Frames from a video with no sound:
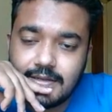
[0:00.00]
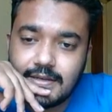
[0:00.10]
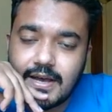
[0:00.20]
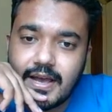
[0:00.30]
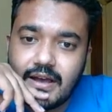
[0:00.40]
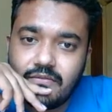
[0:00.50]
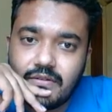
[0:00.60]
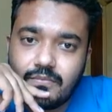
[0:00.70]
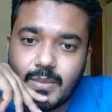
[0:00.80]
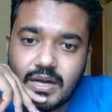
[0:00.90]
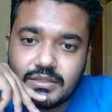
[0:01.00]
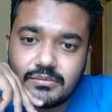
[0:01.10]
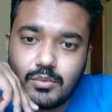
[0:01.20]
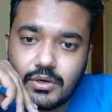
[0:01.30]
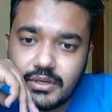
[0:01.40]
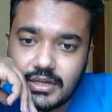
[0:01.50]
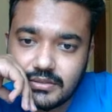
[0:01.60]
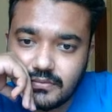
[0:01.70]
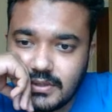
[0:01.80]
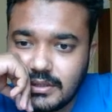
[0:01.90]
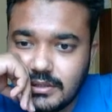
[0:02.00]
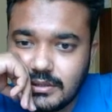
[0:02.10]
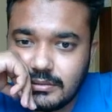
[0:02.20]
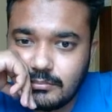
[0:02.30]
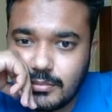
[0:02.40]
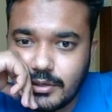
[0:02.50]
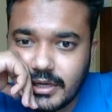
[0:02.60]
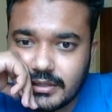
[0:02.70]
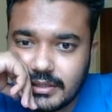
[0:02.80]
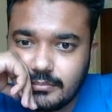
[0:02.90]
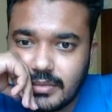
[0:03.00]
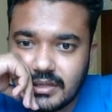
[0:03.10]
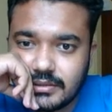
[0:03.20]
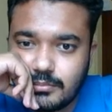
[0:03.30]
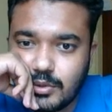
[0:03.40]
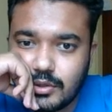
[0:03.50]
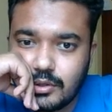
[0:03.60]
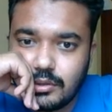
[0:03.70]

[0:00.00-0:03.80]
I have a passed pawn as well, protected passed pawn.